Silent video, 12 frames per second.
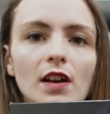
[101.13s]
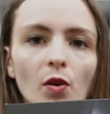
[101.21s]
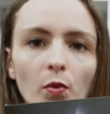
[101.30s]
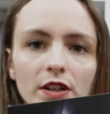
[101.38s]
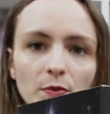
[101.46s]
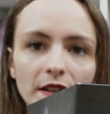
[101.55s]

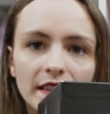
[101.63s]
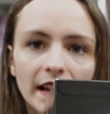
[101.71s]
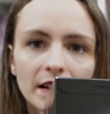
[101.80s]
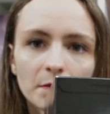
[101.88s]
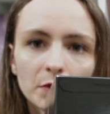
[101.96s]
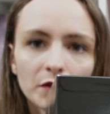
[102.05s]
which we
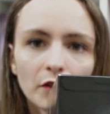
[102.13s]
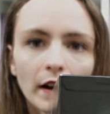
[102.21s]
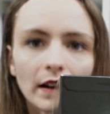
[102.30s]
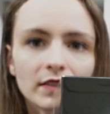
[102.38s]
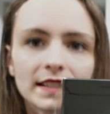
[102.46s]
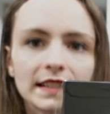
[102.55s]
then move
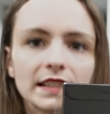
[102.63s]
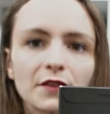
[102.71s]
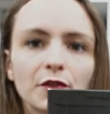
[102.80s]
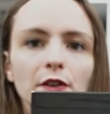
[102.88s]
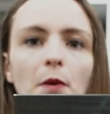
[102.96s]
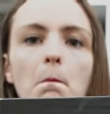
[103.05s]
around to see
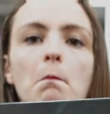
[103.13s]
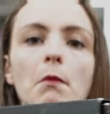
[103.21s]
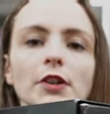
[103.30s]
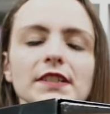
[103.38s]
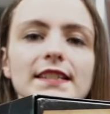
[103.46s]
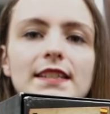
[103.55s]
different
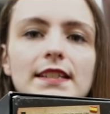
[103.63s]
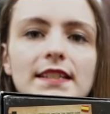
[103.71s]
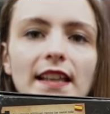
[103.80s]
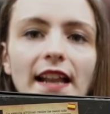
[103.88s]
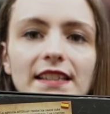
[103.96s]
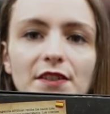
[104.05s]
monsters
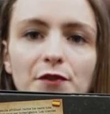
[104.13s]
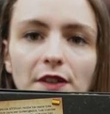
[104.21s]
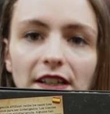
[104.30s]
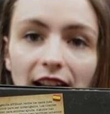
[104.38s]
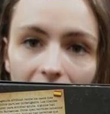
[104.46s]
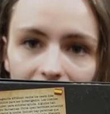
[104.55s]
and
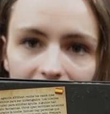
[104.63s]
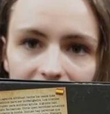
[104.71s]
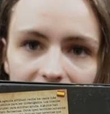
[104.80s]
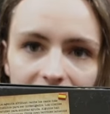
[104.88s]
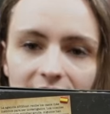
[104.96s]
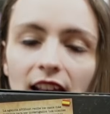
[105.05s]
different
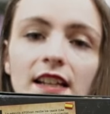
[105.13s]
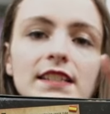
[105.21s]
characters,